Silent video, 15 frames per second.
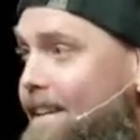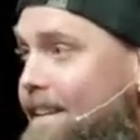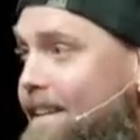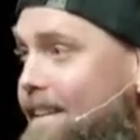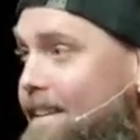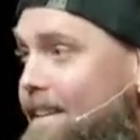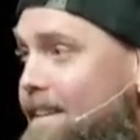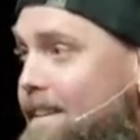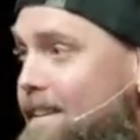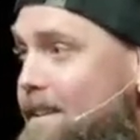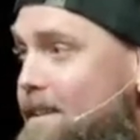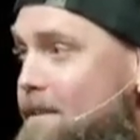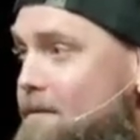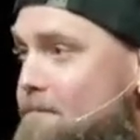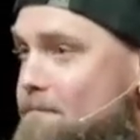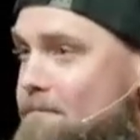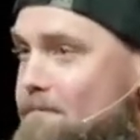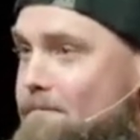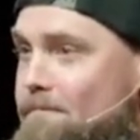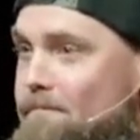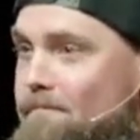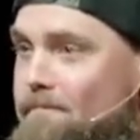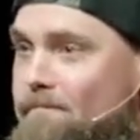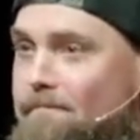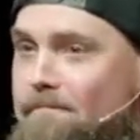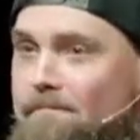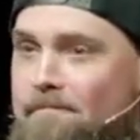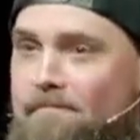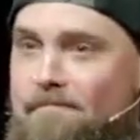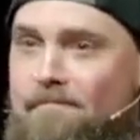
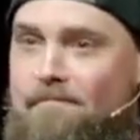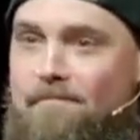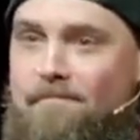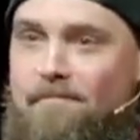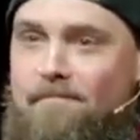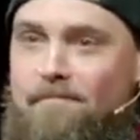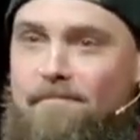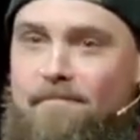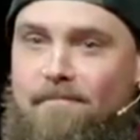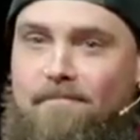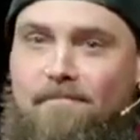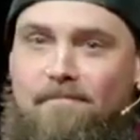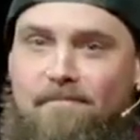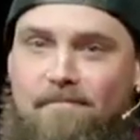No one is speaking in this clip.